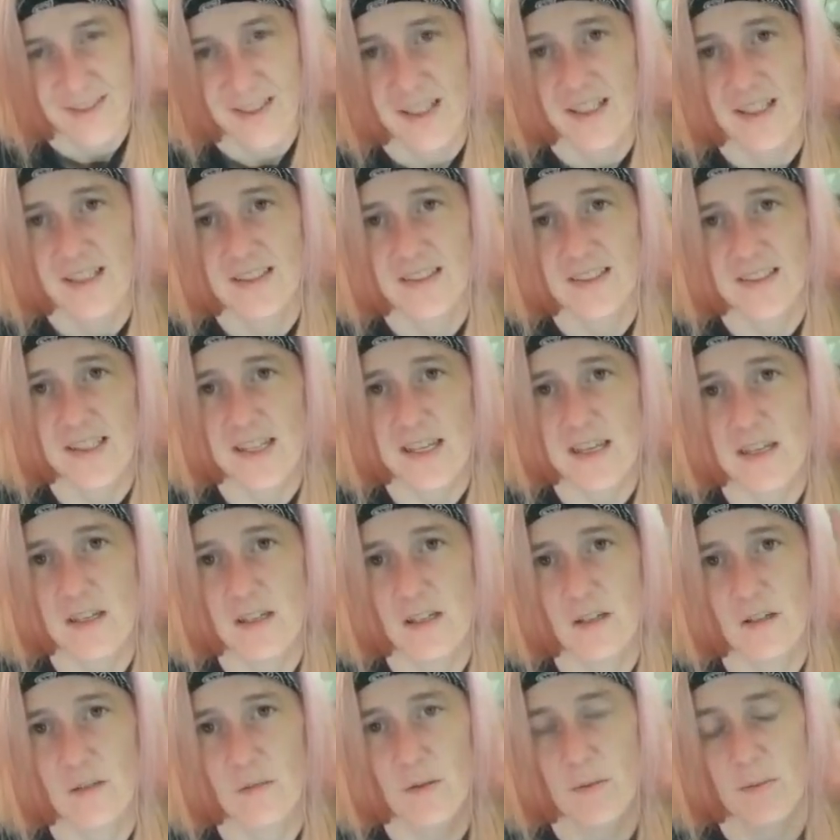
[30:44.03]
I see
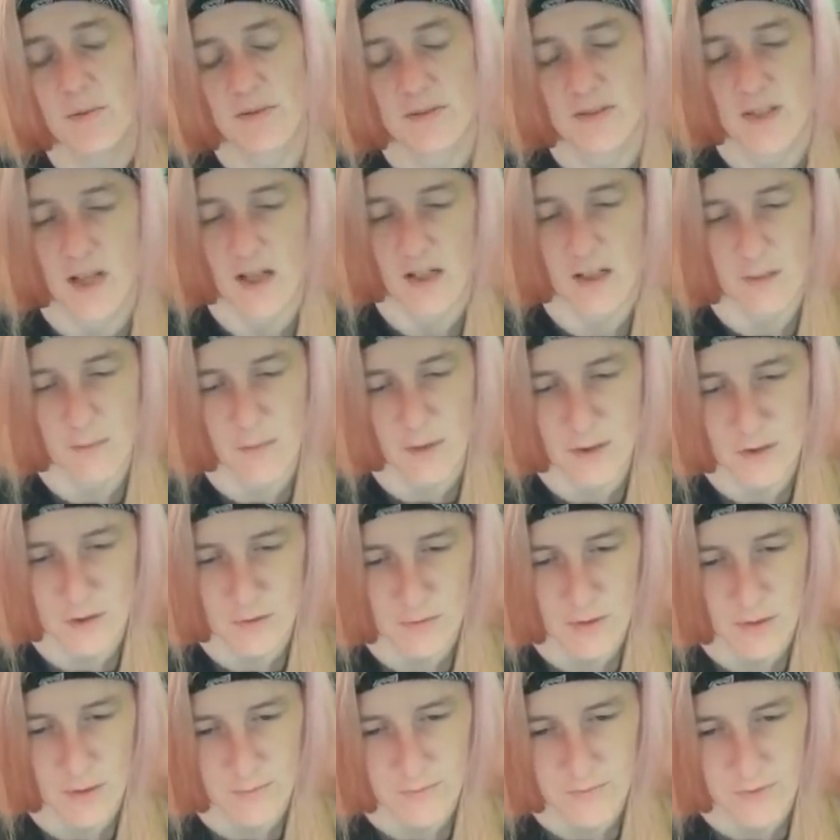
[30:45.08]
you. We've been talking about your
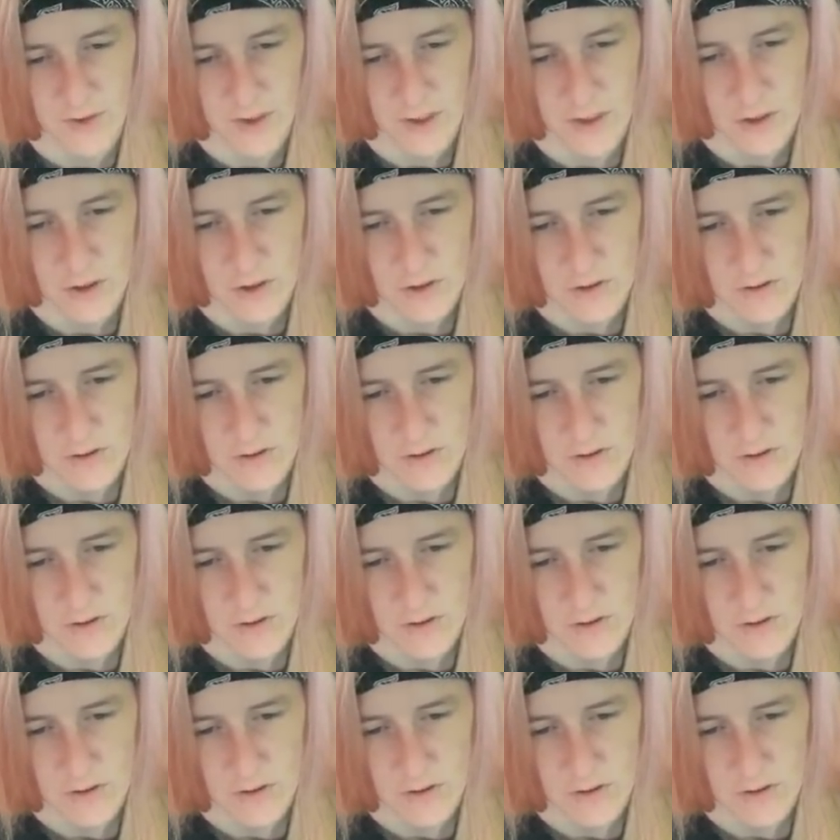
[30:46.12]
ropefish.